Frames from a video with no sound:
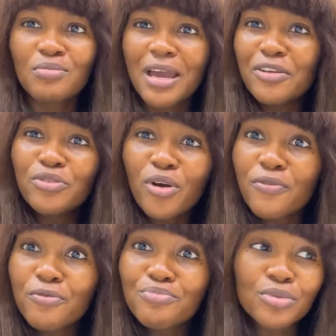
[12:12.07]
you might
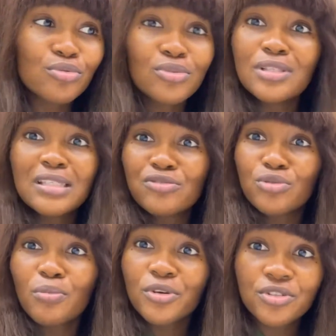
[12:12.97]
not even be doing
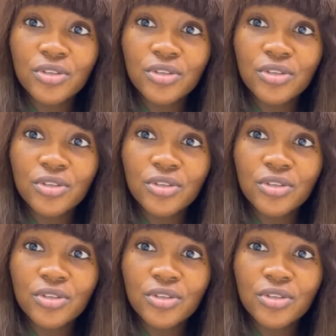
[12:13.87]
so much